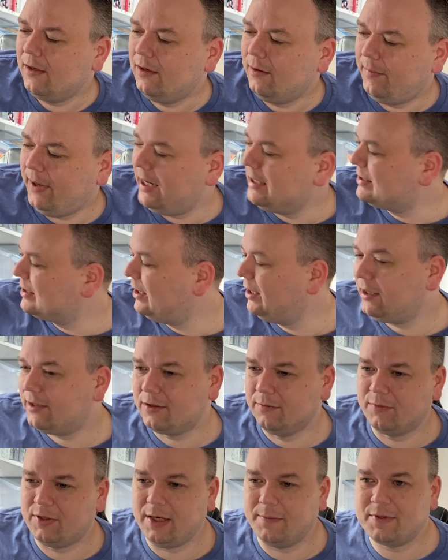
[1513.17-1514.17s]
basically
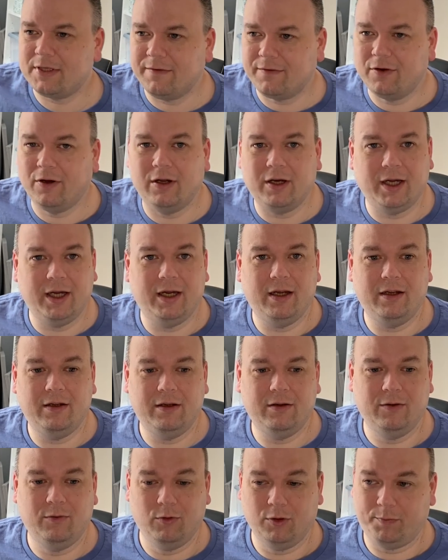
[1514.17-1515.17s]
some tips I've got
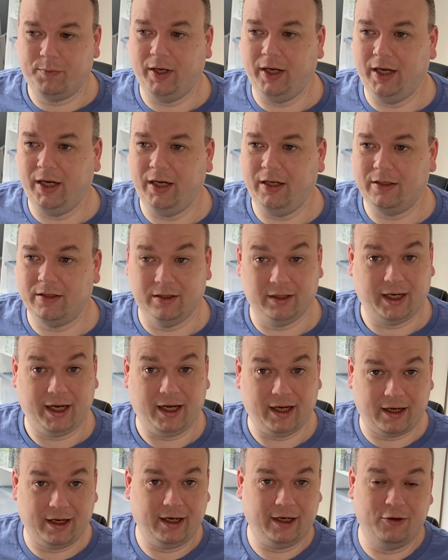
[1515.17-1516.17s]
would be to get
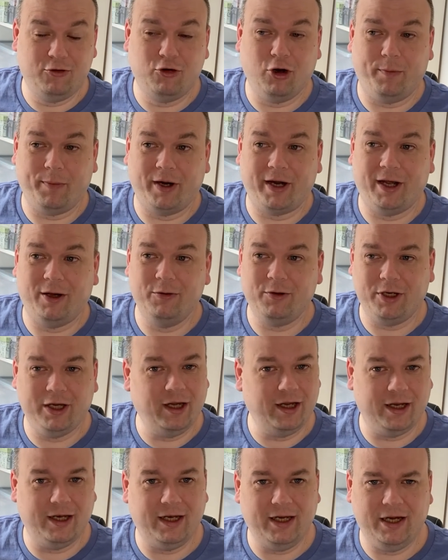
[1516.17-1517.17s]
a click and drop account,
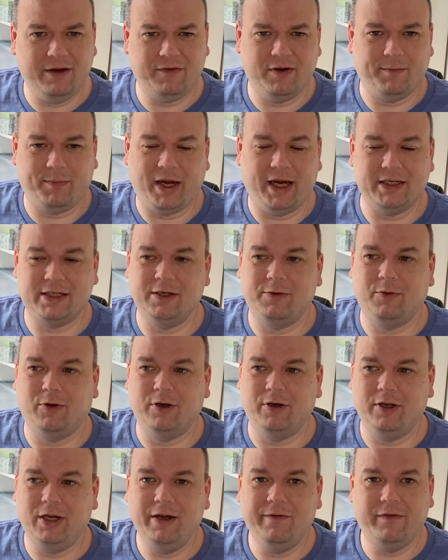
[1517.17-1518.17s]
even a basic
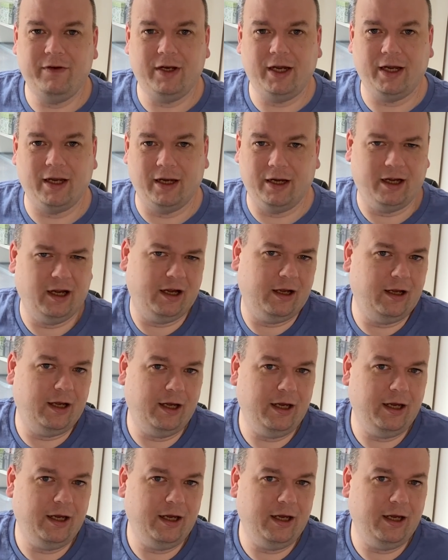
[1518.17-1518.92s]
one, even like a